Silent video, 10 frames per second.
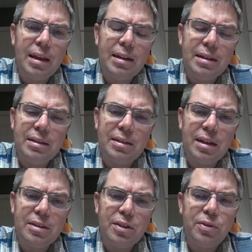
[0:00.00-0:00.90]
And he
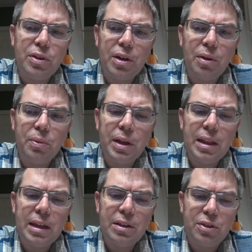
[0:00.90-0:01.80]
says, if you're not
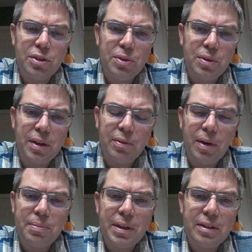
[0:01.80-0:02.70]
willing to give
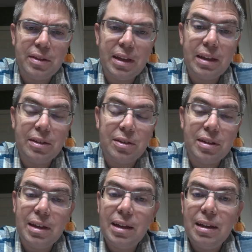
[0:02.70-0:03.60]
up these things,
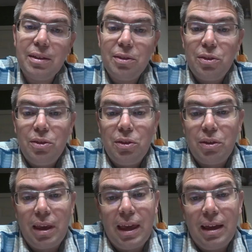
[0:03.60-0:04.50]
you
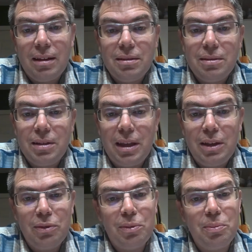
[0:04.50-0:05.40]
can't
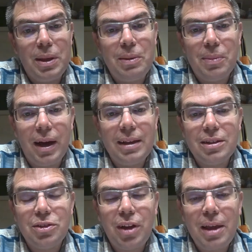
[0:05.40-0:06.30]
even be my
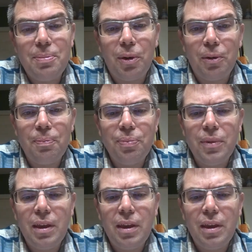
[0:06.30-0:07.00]
disciple.